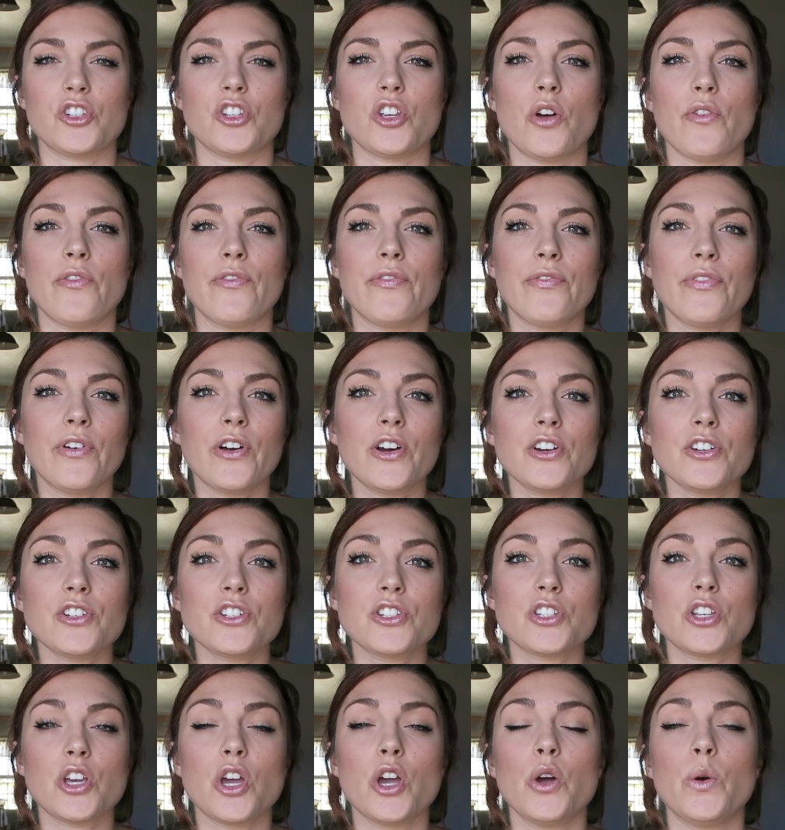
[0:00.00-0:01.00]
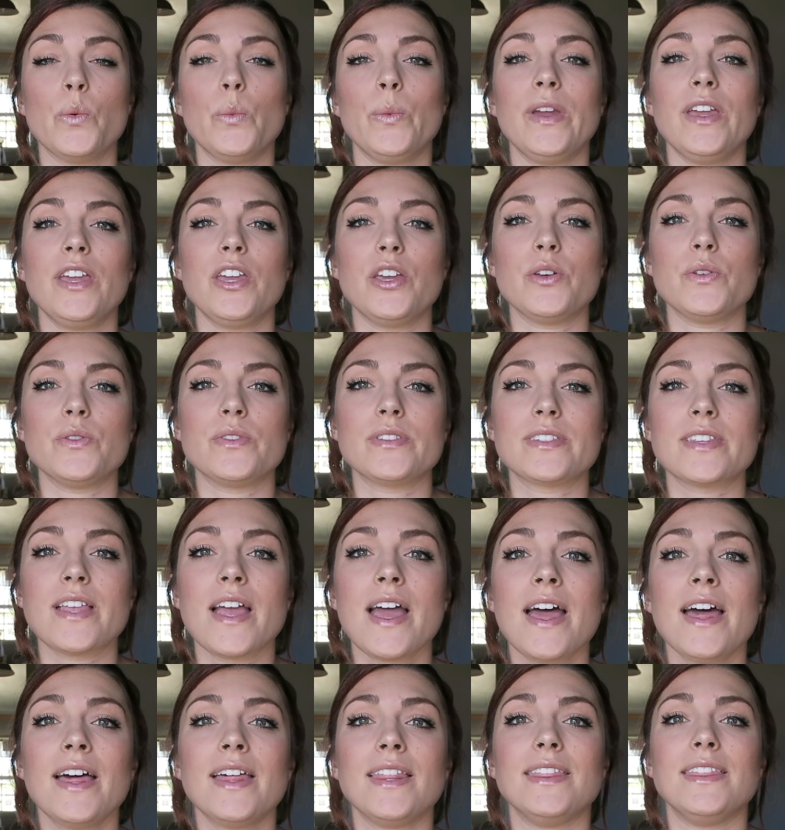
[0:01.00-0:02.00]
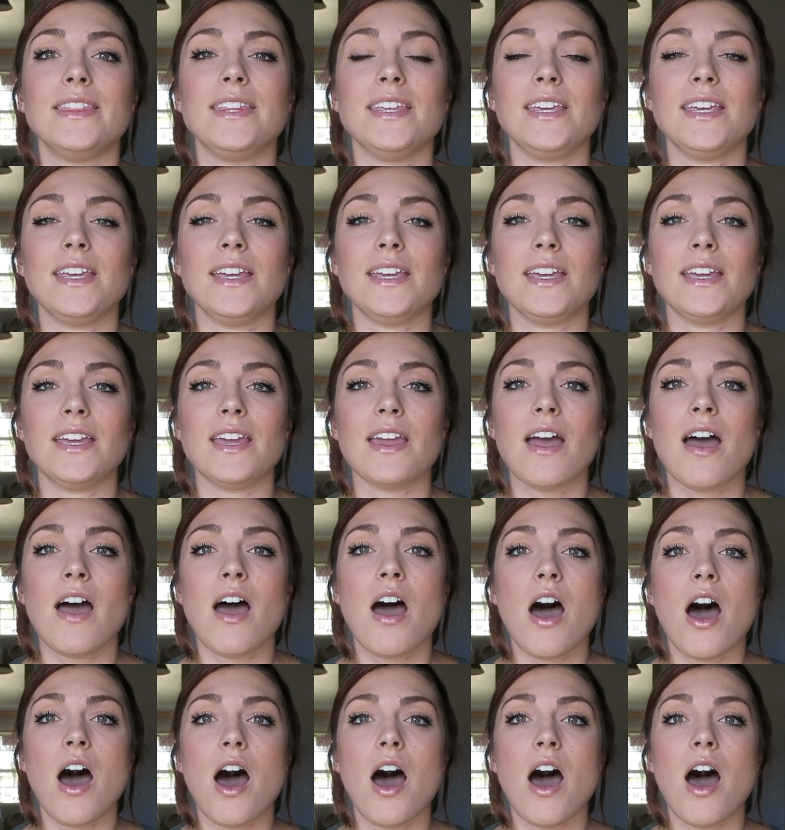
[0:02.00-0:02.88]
So first we used the